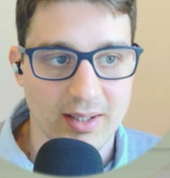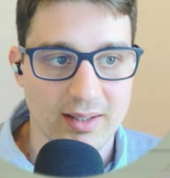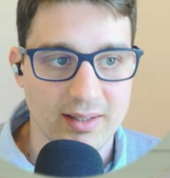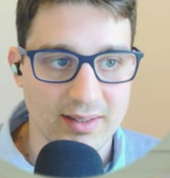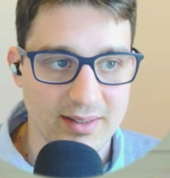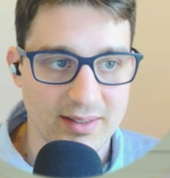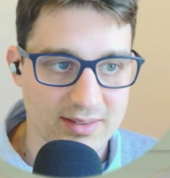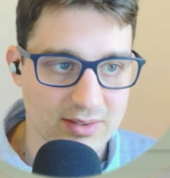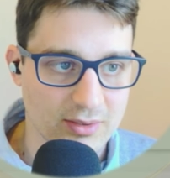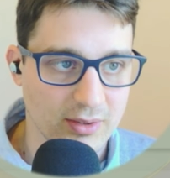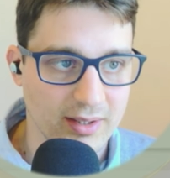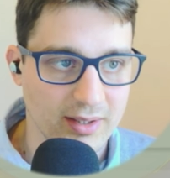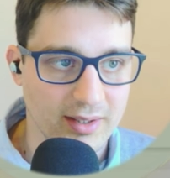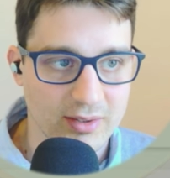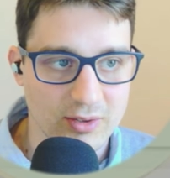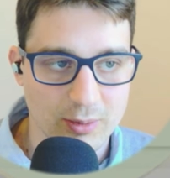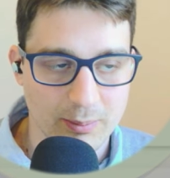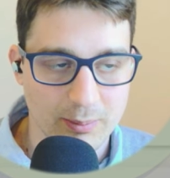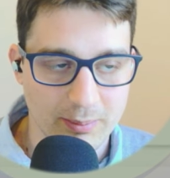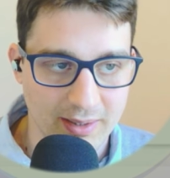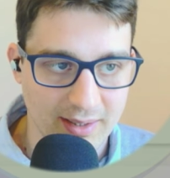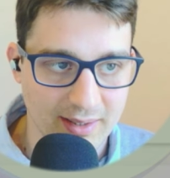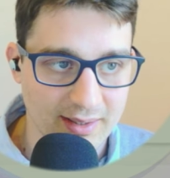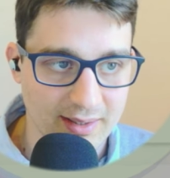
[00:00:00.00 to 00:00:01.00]
is going to
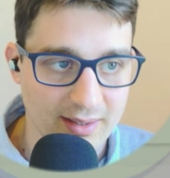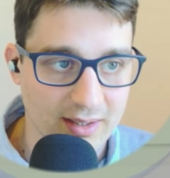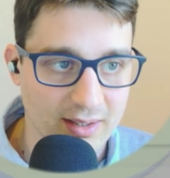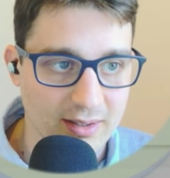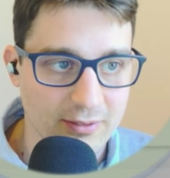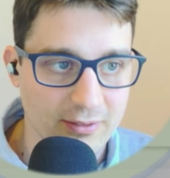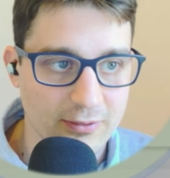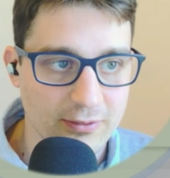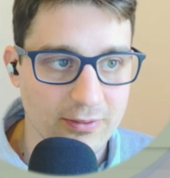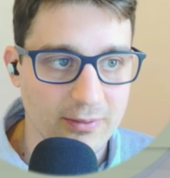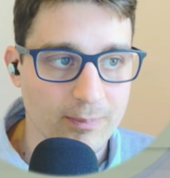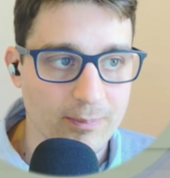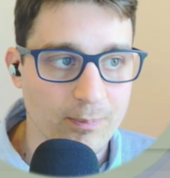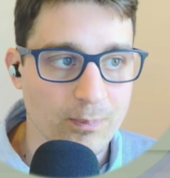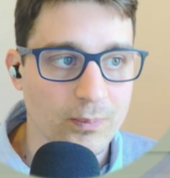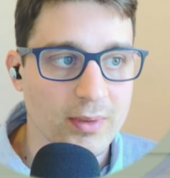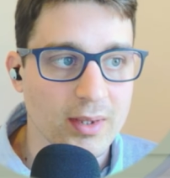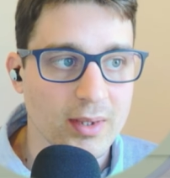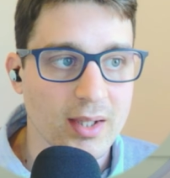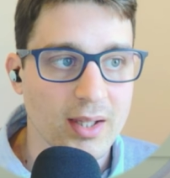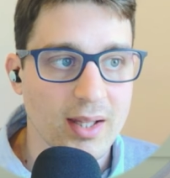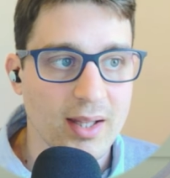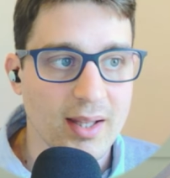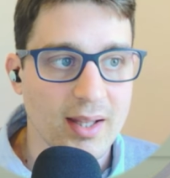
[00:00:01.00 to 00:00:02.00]
be enough.
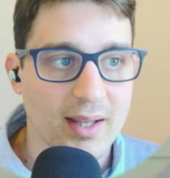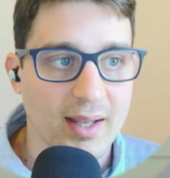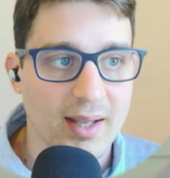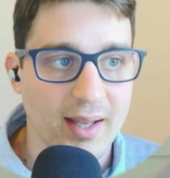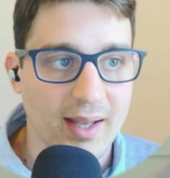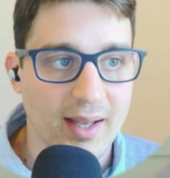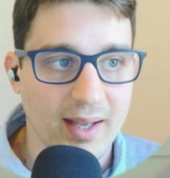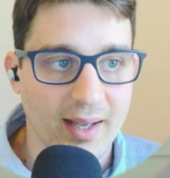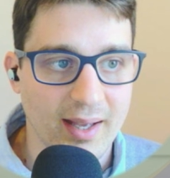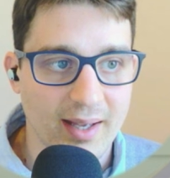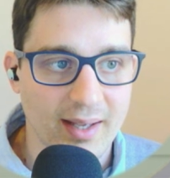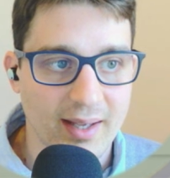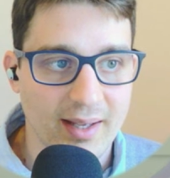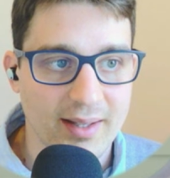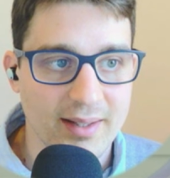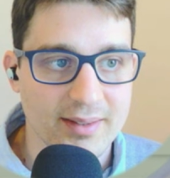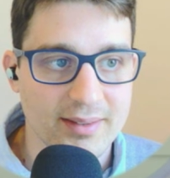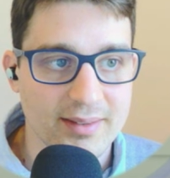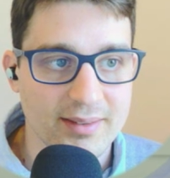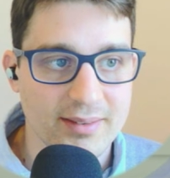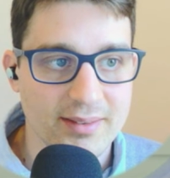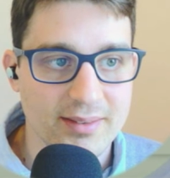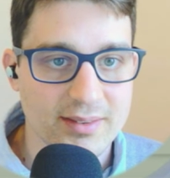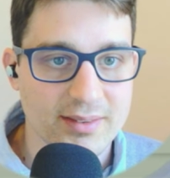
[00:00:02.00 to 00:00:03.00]

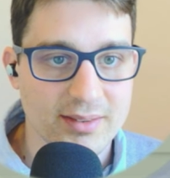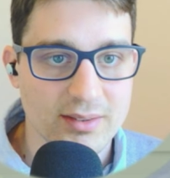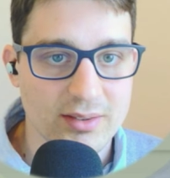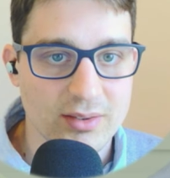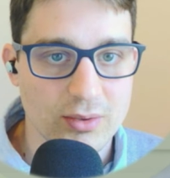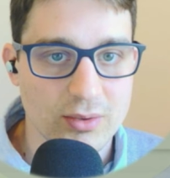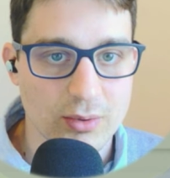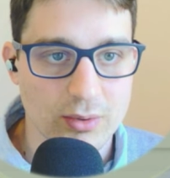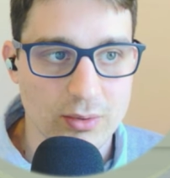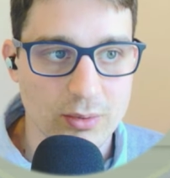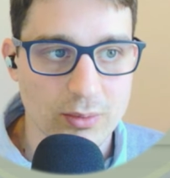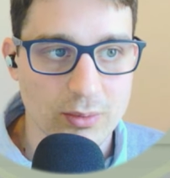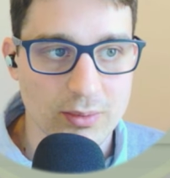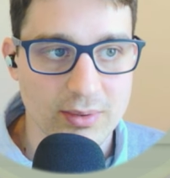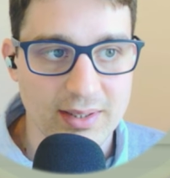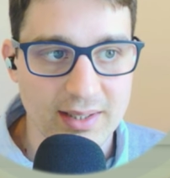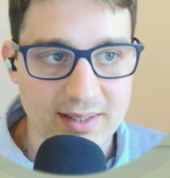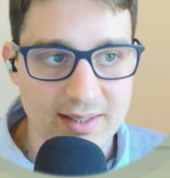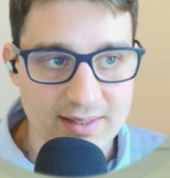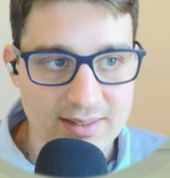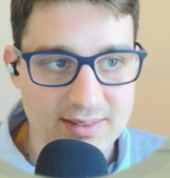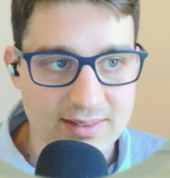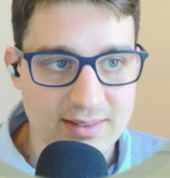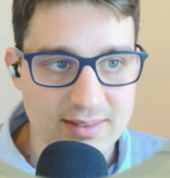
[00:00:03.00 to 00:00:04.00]
And to do
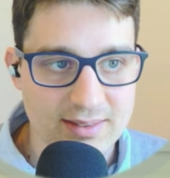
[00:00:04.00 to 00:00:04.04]
this,